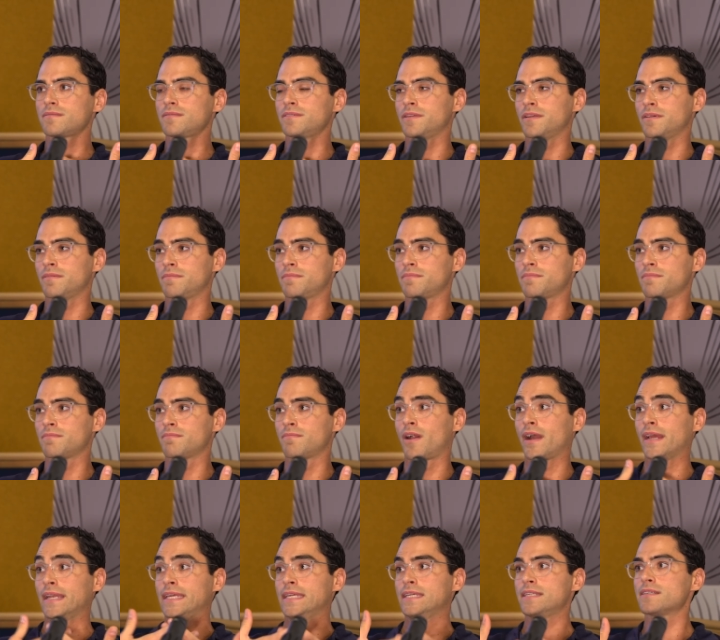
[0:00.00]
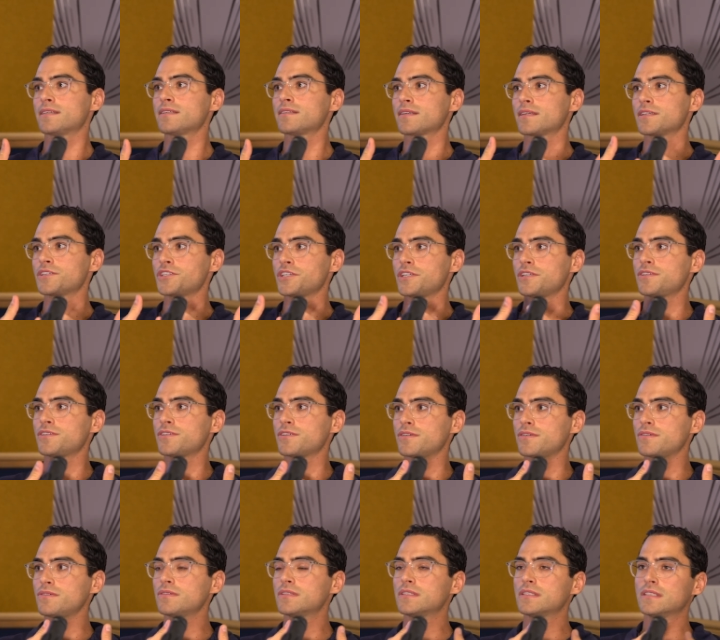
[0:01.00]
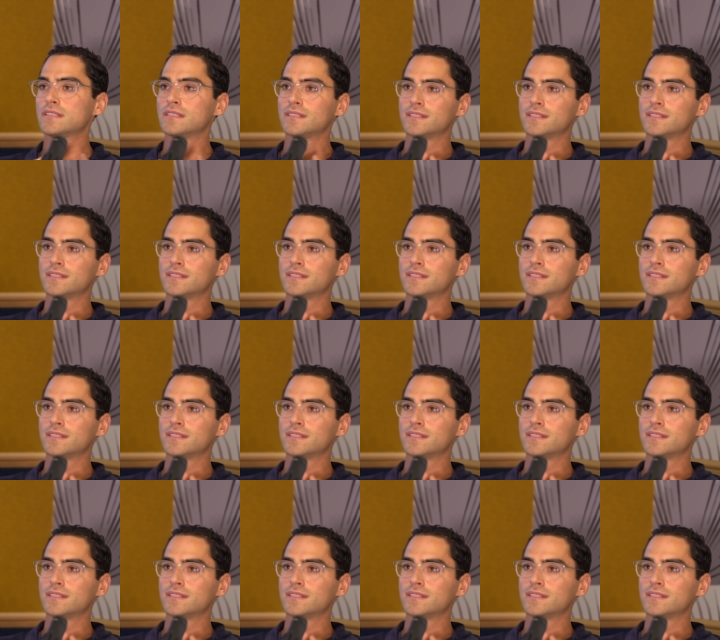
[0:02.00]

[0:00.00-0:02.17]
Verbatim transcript: you know, my leaders at G two.